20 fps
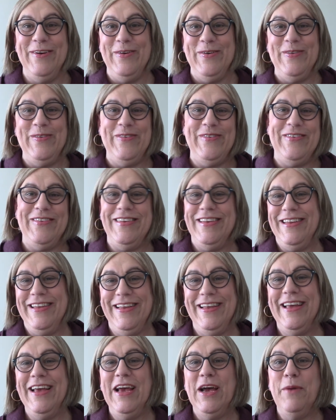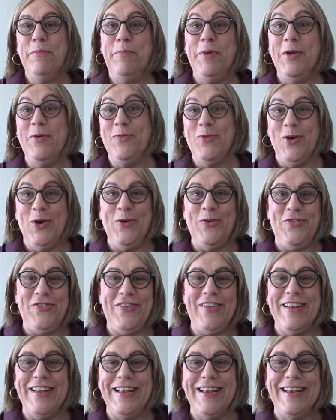who's been
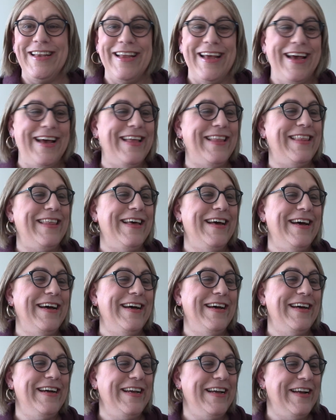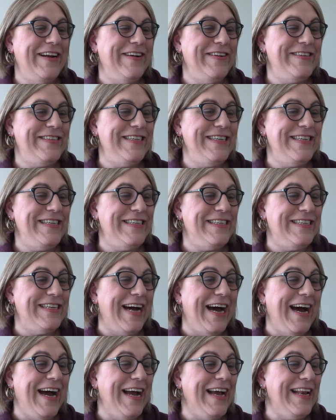roasted to death. Uh, you know, she
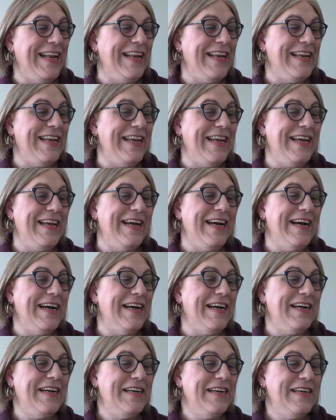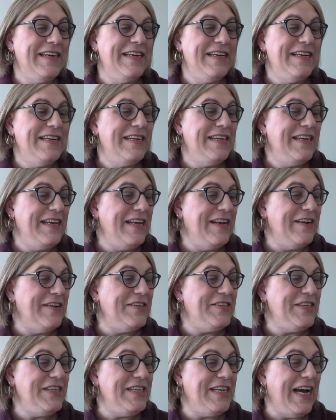died in the, uh, you know,
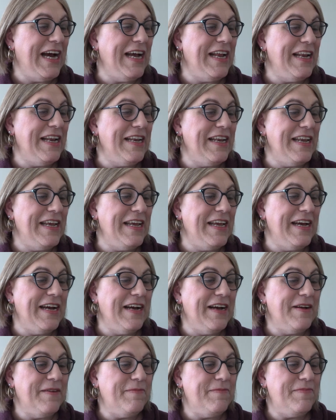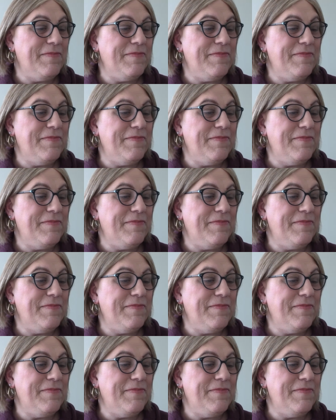she died in the, um,